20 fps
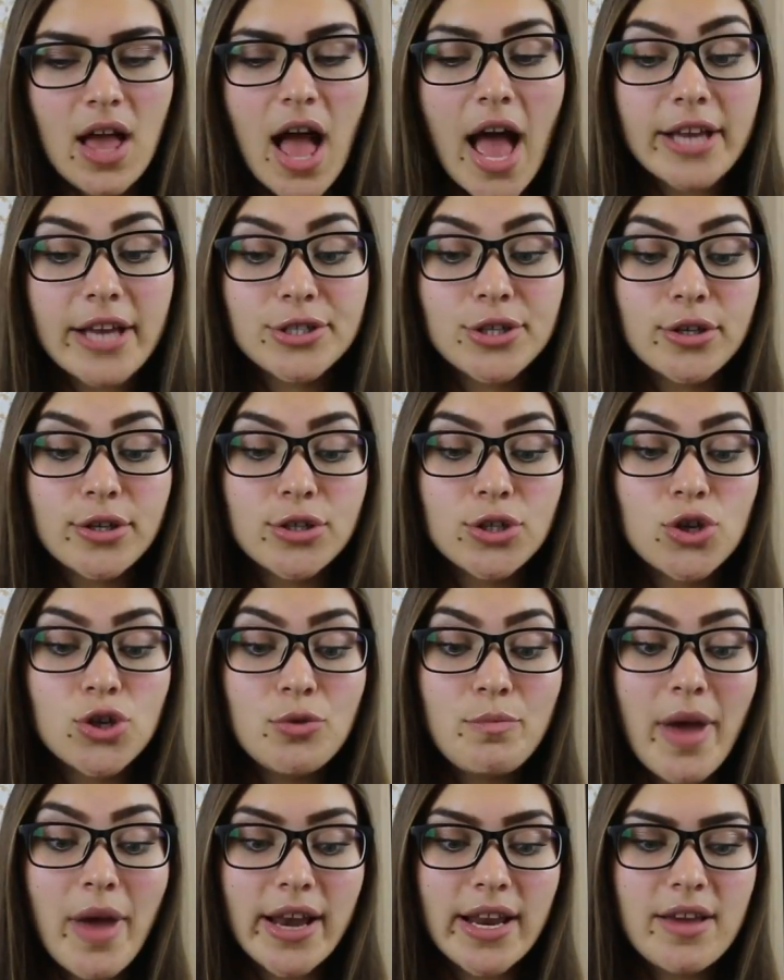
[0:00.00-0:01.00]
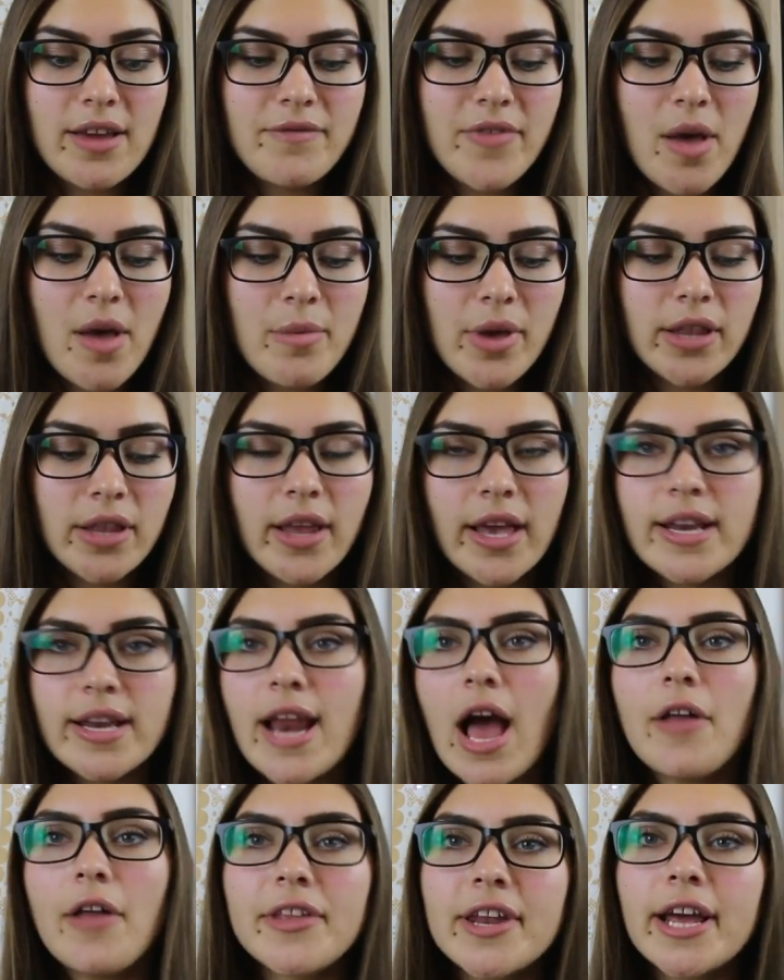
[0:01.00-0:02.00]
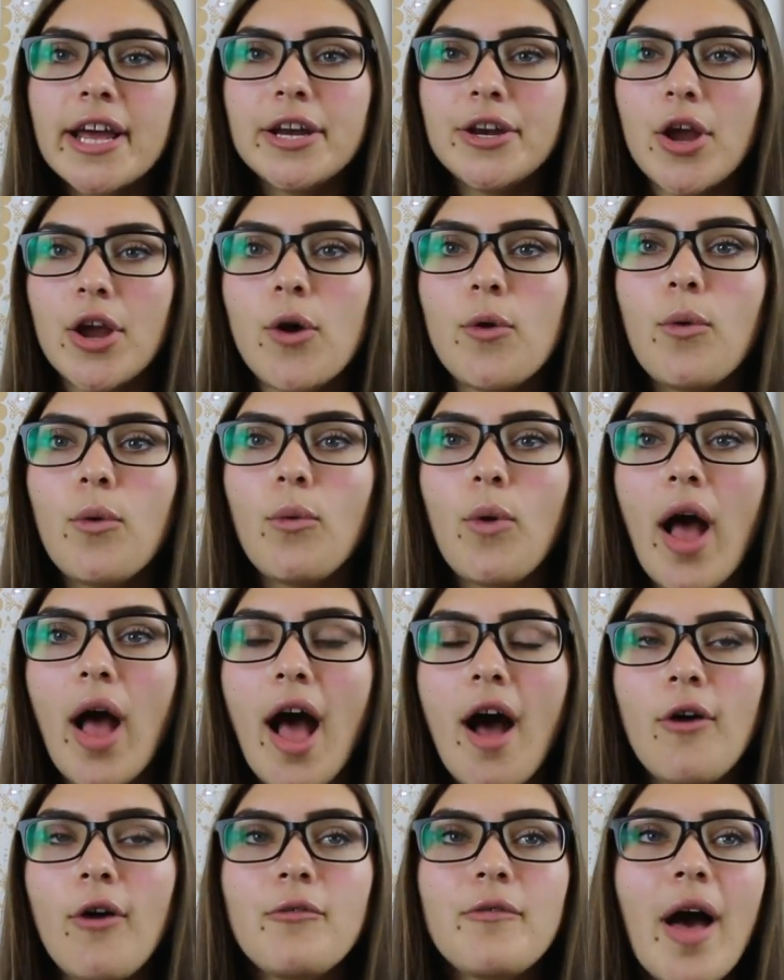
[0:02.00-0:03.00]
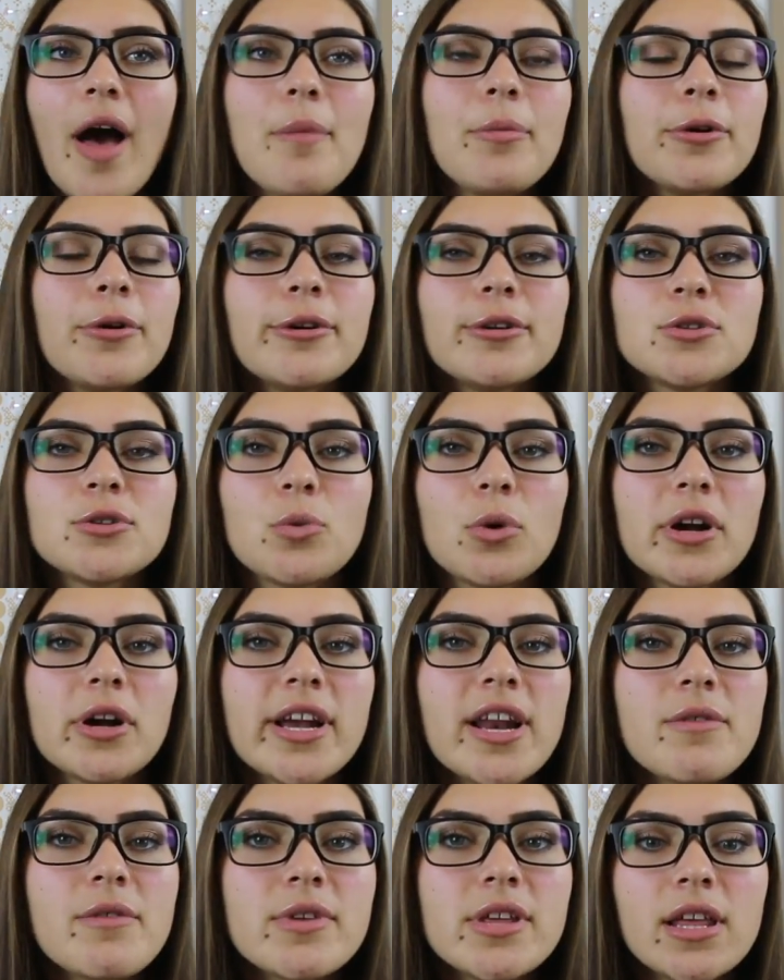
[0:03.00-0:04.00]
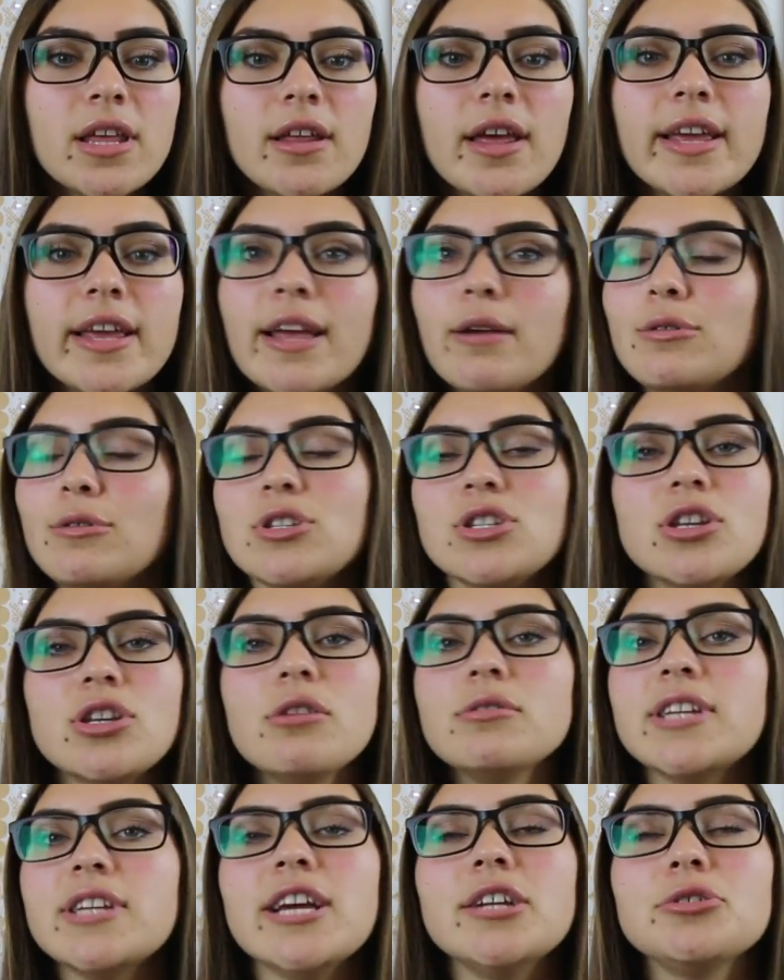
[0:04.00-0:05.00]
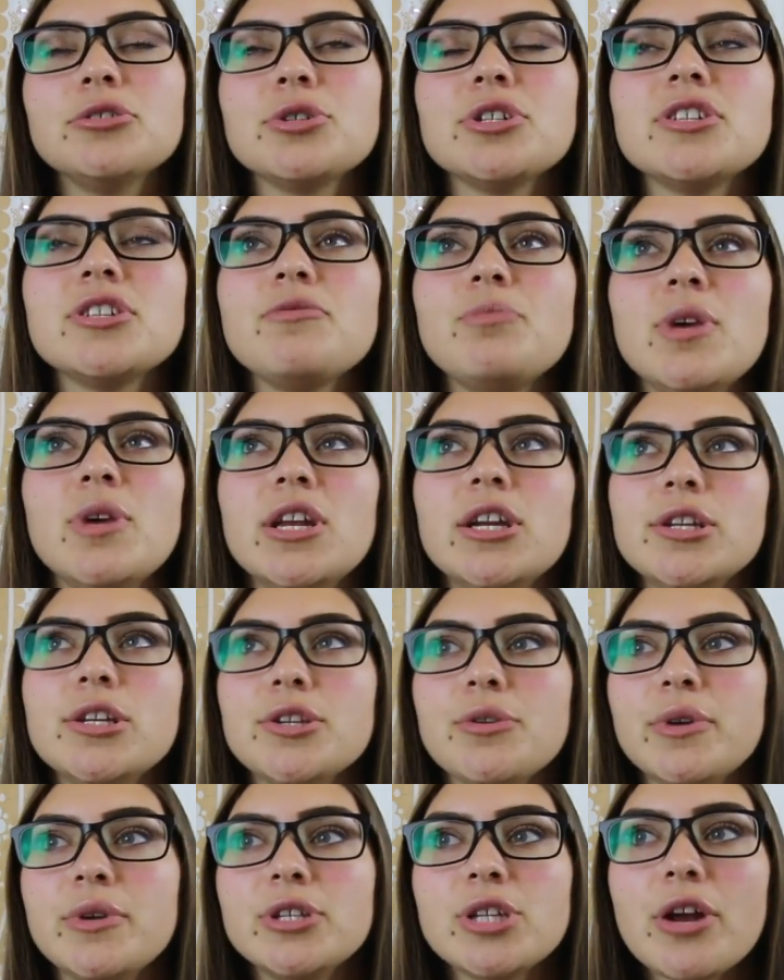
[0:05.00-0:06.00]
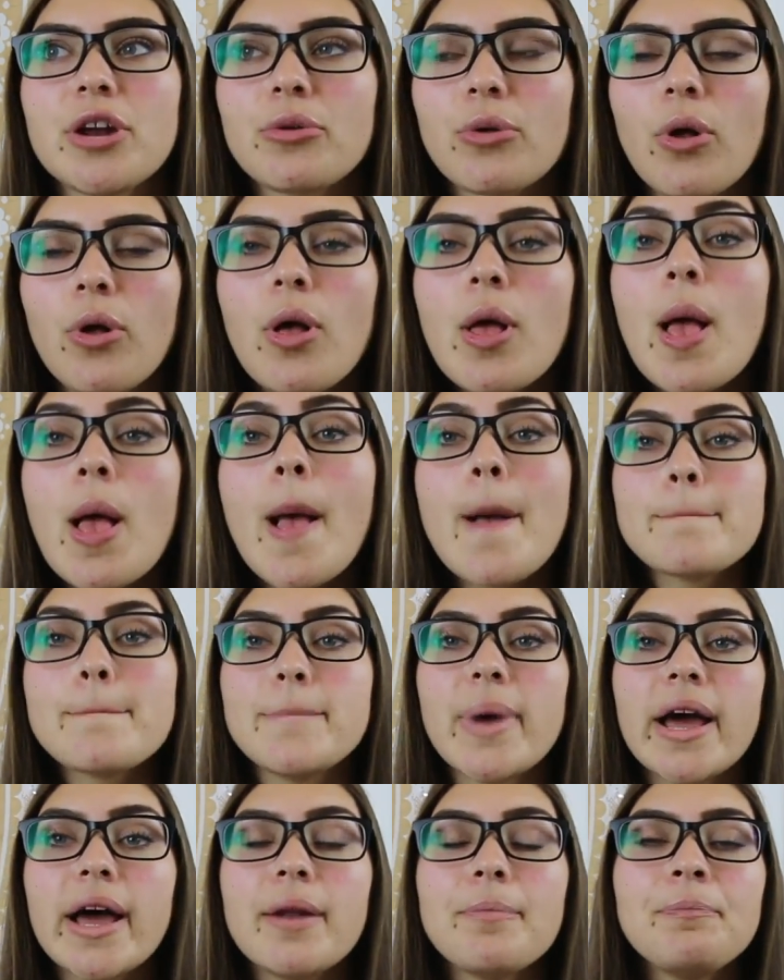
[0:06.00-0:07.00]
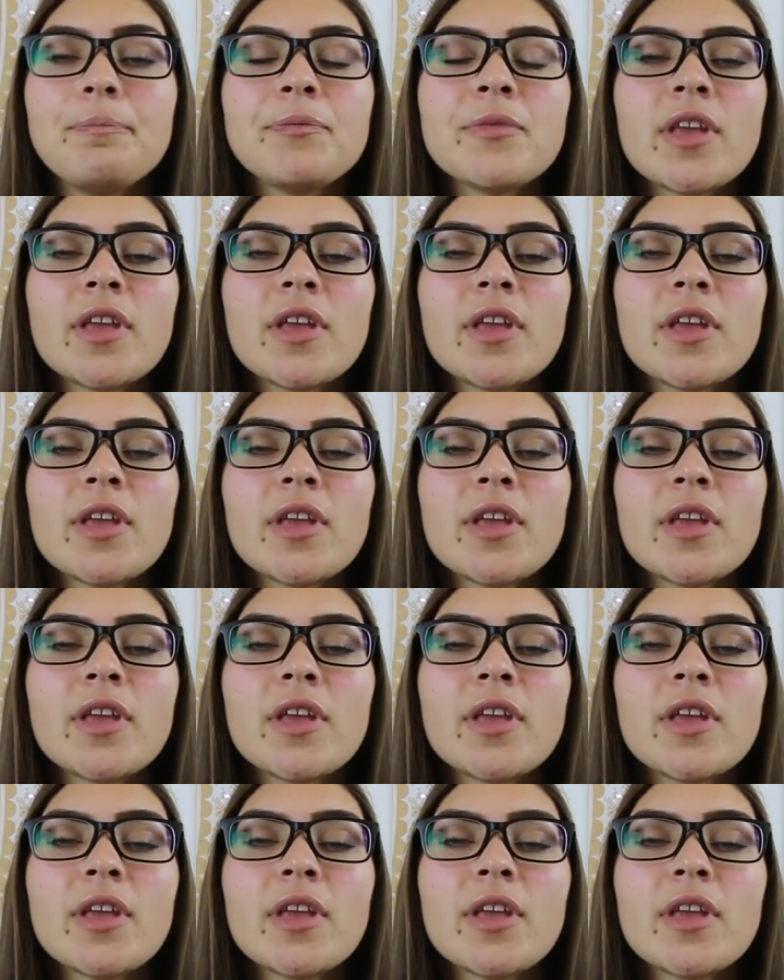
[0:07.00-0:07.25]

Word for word: I took too many of them and like now that I know how fat burners work and everything like it was so dangerous of me to do in general but